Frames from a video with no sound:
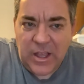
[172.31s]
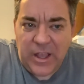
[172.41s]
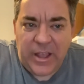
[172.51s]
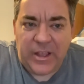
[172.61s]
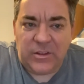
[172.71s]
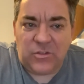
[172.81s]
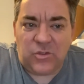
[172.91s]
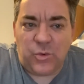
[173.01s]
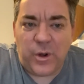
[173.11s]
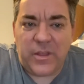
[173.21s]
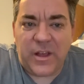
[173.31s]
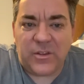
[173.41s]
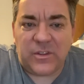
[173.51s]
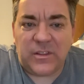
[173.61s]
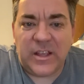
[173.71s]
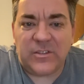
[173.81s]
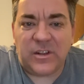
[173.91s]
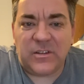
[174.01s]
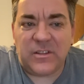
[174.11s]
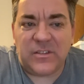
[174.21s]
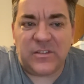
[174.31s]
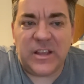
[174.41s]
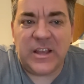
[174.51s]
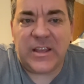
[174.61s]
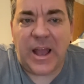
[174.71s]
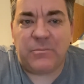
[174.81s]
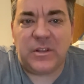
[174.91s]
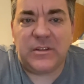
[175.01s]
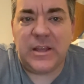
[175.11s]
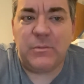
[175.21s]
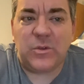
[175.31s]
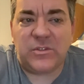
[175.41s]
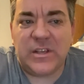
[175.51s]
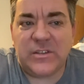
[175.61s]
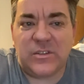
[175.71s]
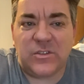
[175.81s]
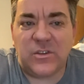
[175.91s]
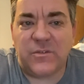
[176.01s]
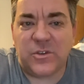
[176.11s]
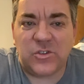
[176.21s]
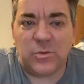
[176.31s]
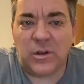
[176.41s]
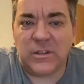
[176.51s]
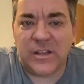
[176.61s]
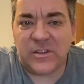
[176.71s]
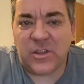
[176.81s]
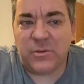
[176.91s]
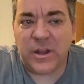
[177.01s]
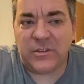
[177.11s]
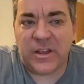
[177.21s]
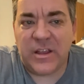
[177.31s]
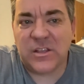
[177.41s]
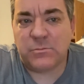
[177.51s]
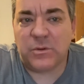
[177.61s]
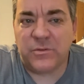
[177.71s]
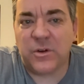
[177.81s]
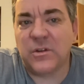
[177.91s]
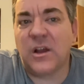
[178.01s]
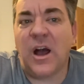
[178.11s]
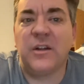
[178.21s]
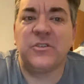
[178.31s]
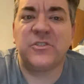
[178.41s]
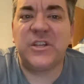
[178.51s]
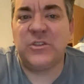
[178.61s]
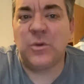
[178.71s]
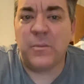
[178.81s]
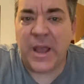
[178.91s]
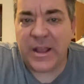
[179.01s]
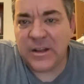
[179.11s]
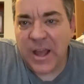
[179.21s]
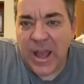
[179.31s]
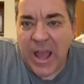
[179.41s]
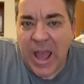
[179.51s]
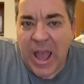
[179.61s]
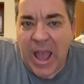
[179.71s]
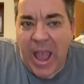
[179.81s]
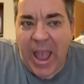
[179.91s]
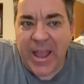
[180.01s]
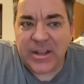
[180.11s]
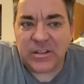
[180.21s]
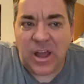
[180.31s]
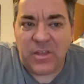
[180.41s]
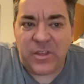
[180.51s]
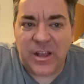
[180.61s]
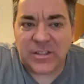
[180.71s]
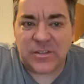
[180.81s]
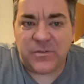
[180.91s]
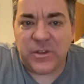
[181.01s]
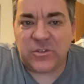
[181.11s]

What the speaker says: In 20,000 Leagues Under the Sea, Captain Nemo sees the surface world as a threat to his preferred undersea domain, and thus feels